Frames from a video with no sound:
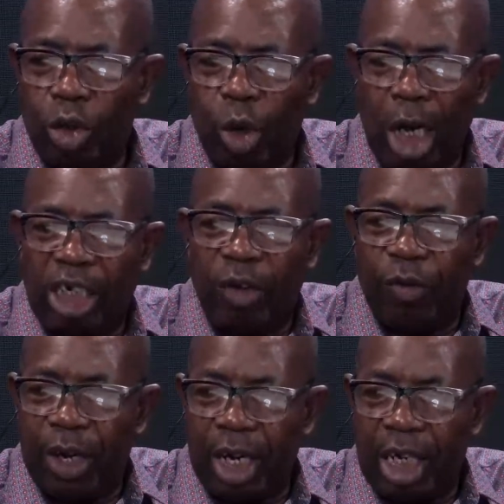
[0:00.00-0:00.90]

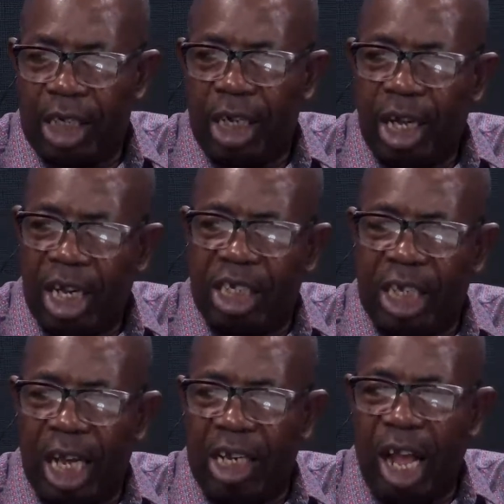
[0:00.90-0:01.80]
achieve his
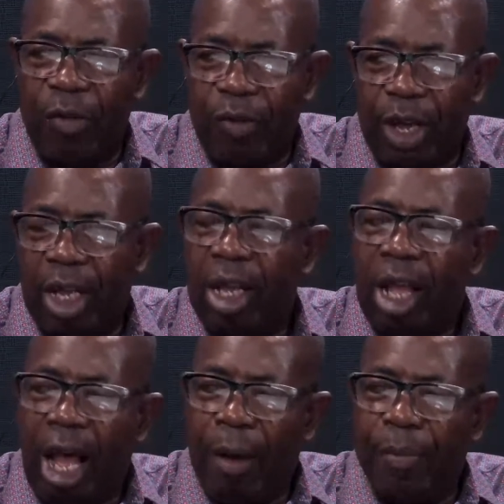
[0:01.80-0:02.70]
life
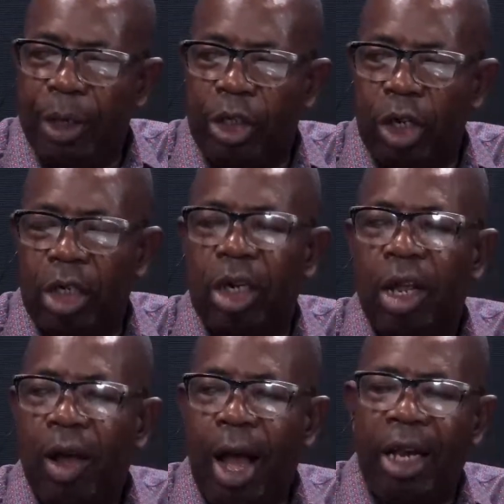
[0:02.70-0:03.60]
ambition,
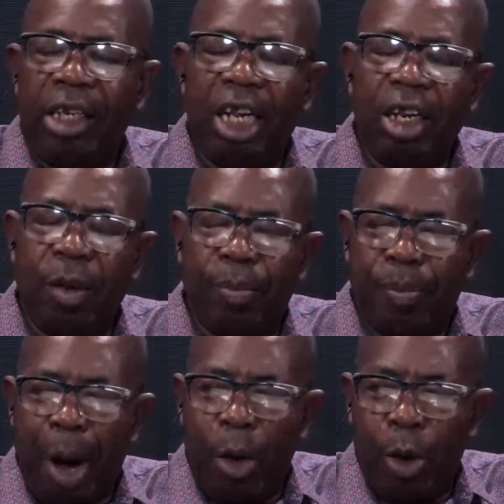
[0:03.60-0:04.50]
and then
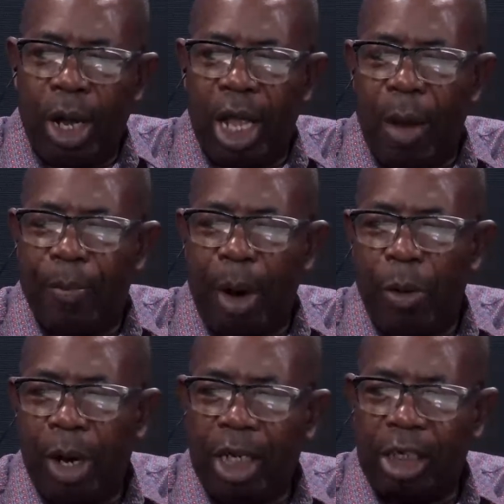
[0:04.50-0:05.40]

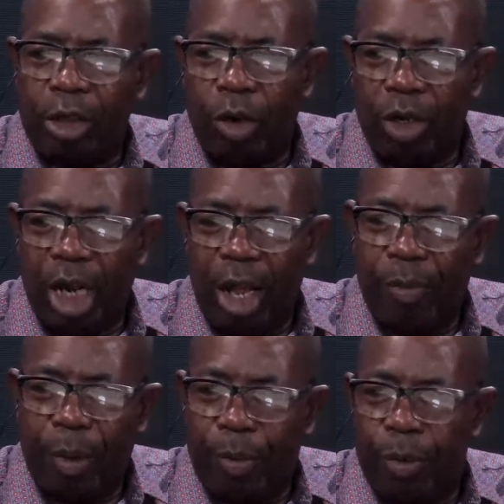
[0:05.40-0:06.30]
empower his own
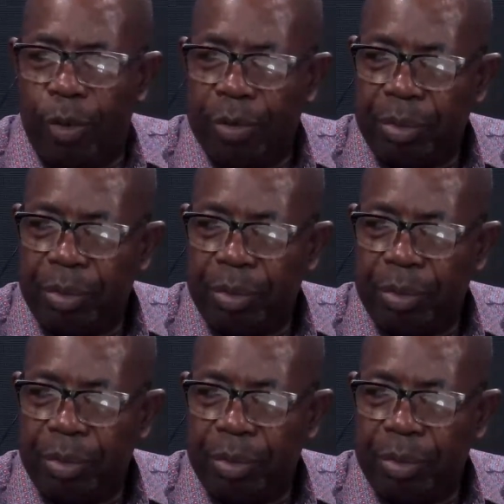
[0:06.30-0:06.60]
people.